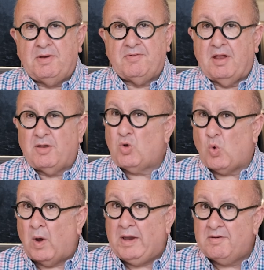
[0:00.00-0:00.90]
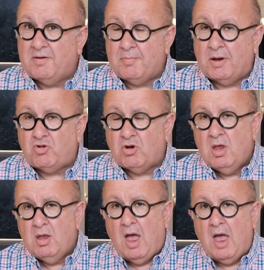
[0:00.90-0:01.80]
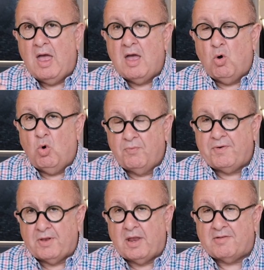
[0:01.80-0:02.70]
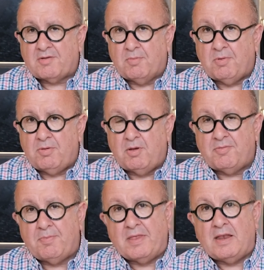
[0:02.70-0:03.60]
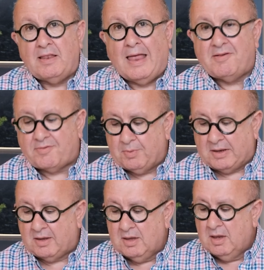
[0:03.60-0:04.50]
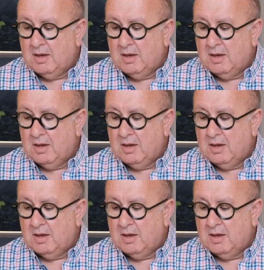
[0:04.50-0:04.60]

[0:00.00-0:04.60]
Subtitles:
been selling quite as much over the last couple of months, but then last week,